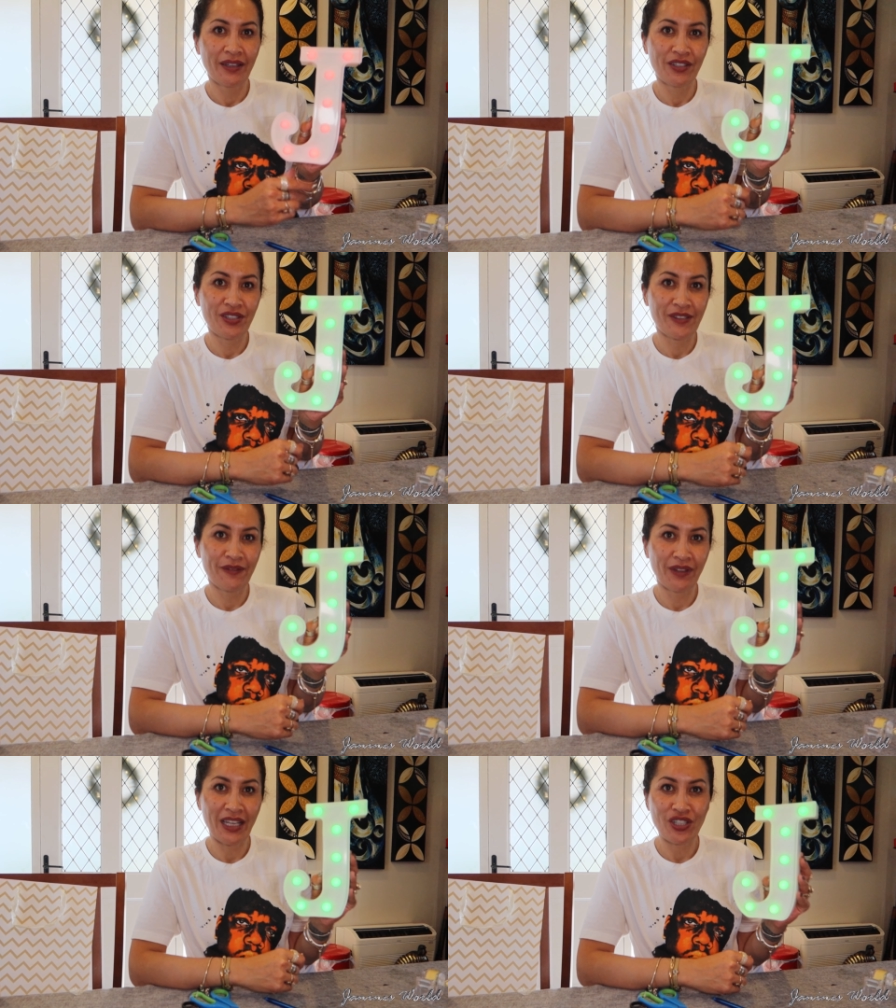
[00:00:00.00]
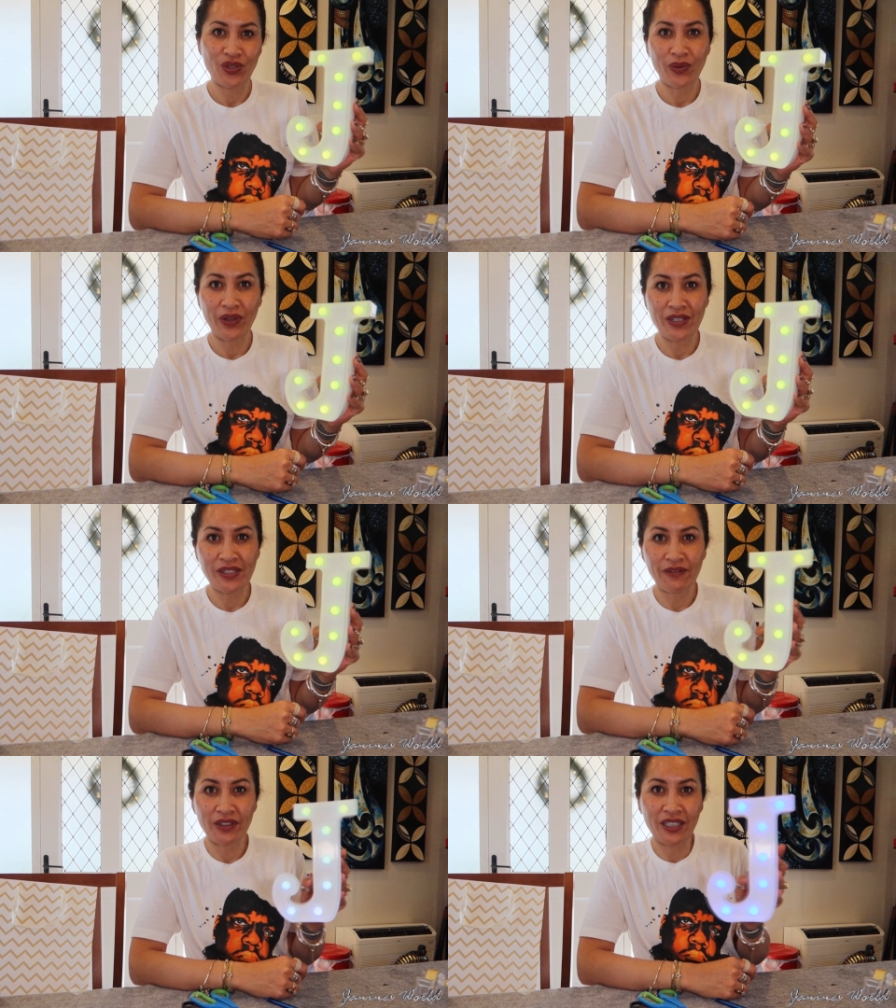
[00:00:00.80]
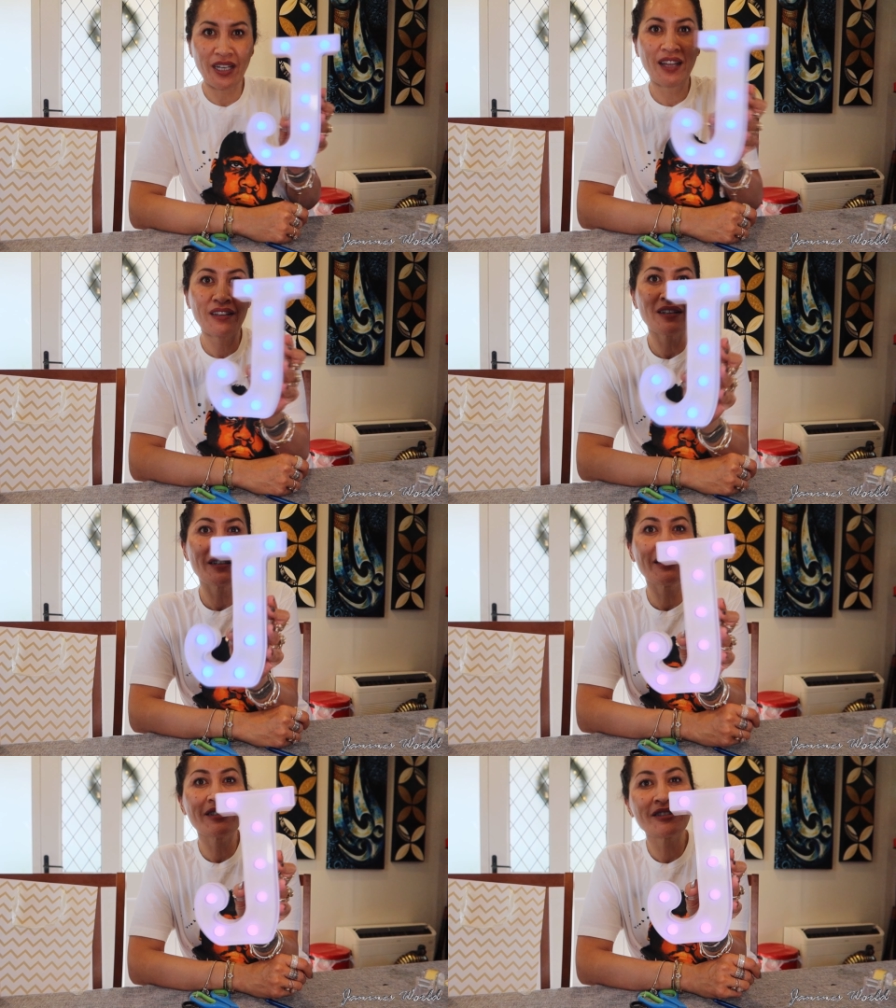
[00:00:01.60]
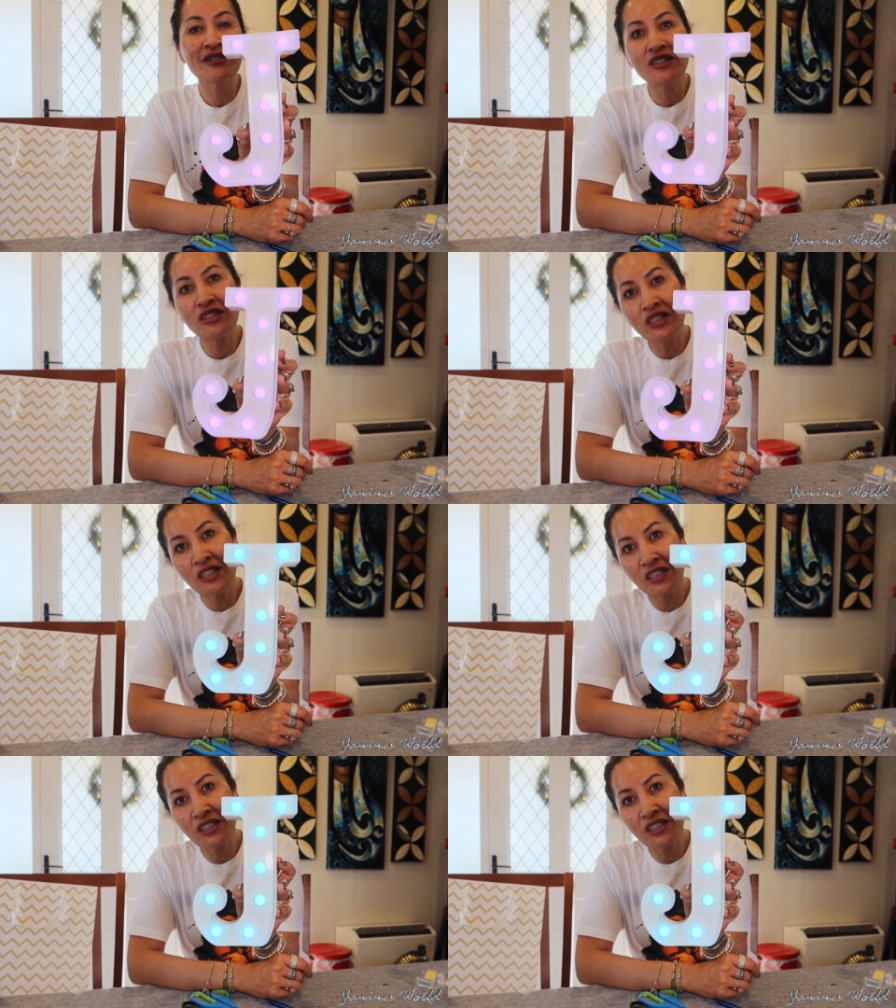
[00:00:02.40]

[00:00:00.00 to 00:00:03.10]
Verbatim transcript: They just flash all those different colours.